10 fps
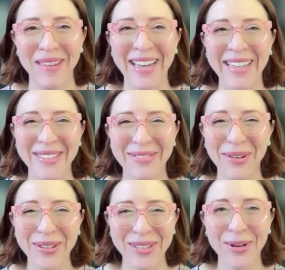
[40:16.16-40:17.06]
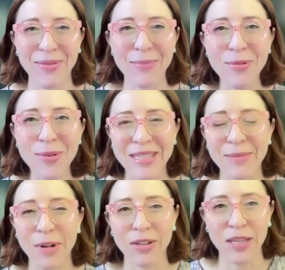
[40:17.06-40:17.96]
as folks who have implemented
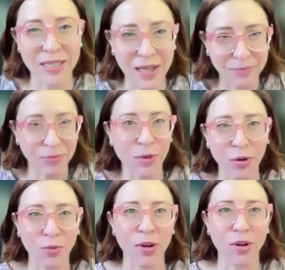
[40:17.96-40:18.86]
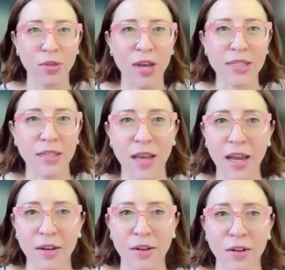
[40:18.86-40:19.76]
wellness, what are your thoughts on
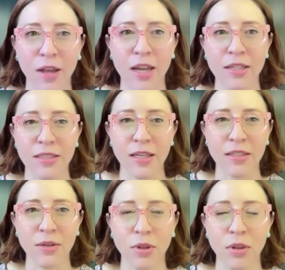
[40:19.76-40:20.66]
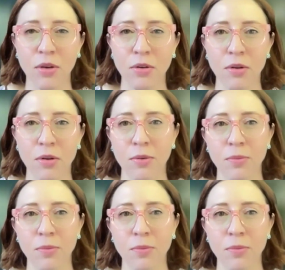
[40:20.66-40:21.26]
that? How does that sit with you?